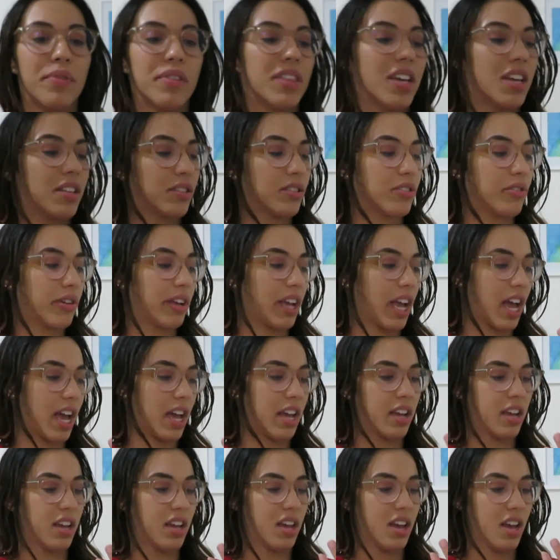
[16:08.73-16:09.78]
but that's
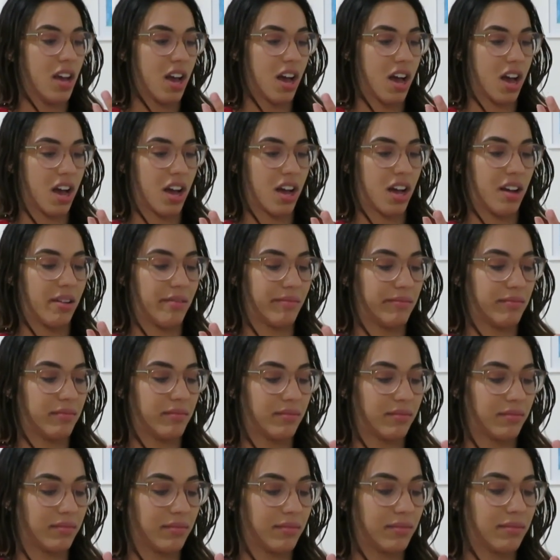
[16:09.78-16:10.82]
okay. Um,
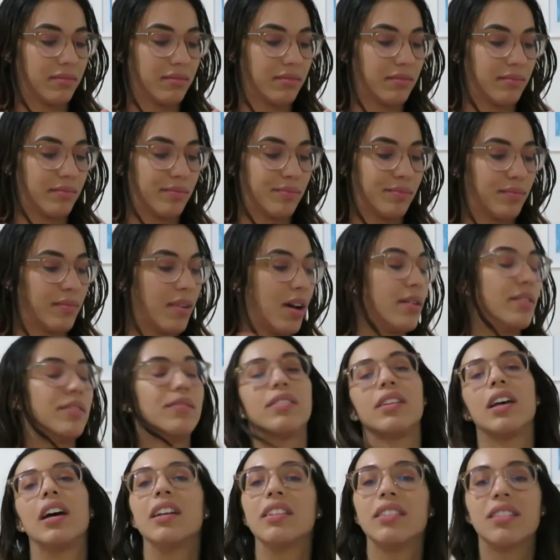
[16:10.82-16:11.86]
I,
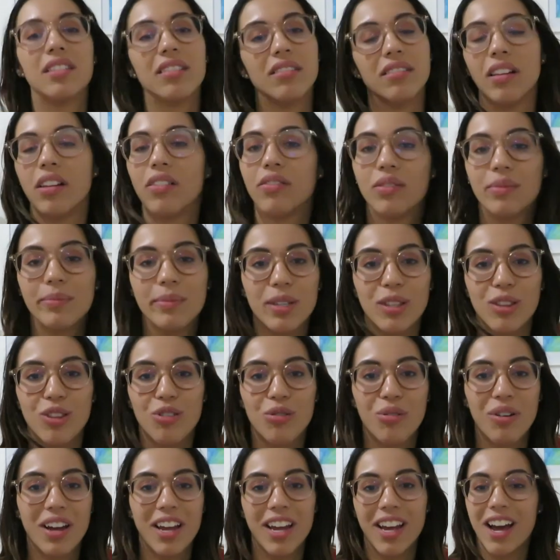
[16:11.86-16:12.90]
I still love them
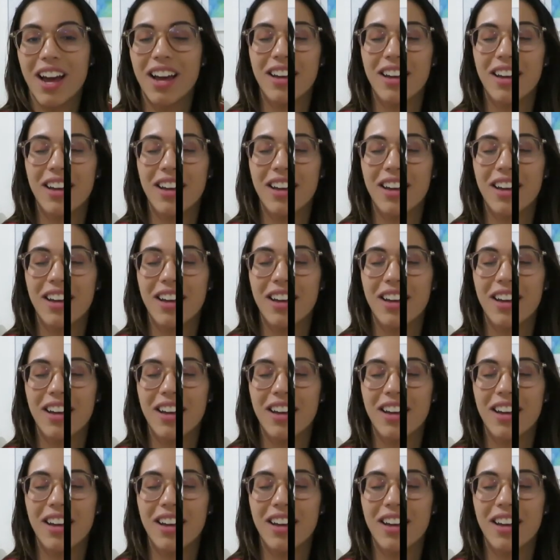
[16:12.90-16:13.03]
either way.